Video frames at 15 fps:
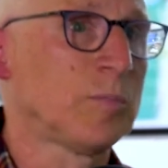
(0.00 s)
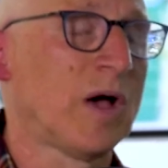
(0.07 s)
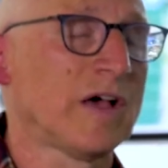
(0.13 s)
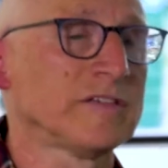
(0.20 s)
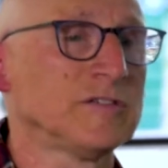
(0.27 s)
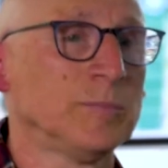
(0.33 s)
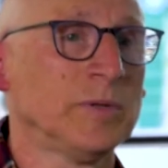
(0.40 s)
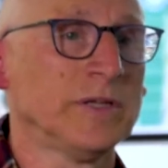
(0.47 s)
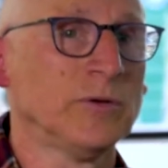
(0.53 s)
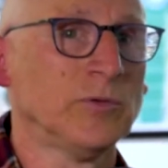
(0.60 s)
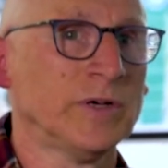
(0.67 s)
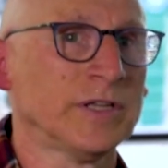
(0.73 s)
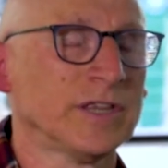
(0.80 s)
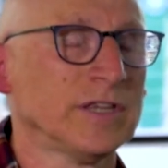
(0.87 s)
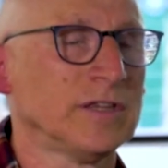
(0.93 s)
possibly
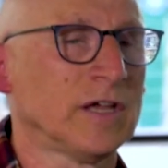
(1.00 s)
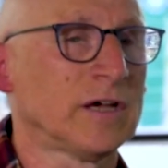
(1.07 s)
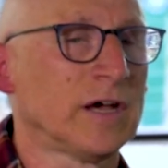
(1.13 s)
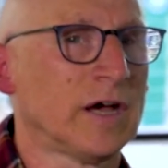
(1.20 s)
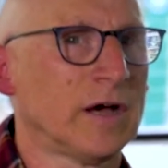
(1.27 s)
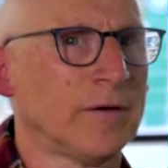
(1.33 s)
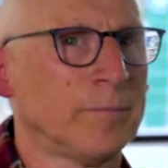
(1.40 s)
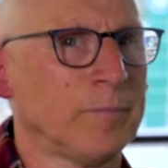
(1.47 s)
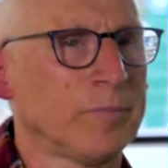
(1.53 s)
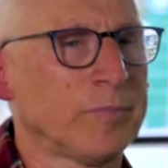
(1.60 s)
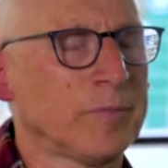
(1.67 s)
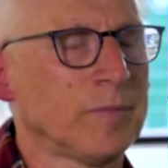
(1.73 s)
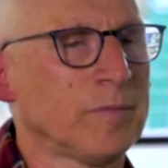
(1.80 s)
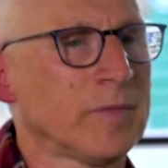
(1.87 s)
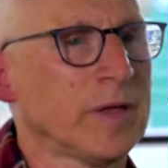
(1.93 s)
with
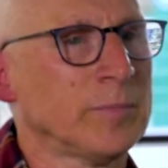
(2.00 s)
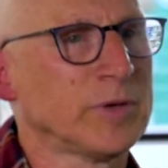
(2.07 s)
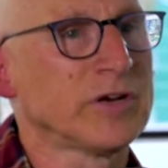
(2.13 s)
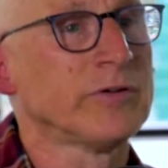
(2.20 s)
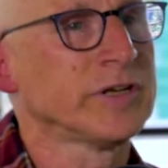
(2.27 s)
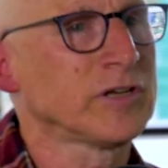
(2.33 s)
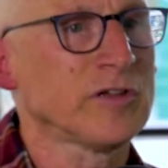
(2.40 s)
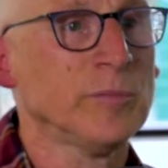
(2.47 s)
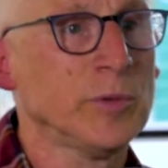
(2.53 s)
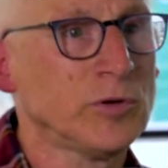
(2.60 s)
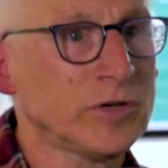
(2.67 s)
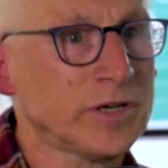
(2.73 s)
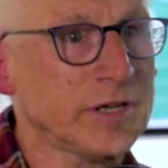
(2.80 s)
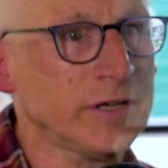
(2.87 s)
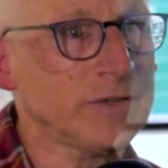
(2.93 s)
immigrant
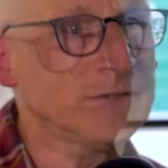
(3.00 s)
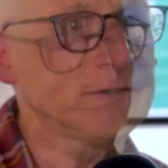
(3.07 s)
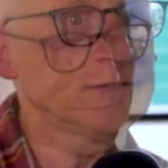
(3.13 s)
communities.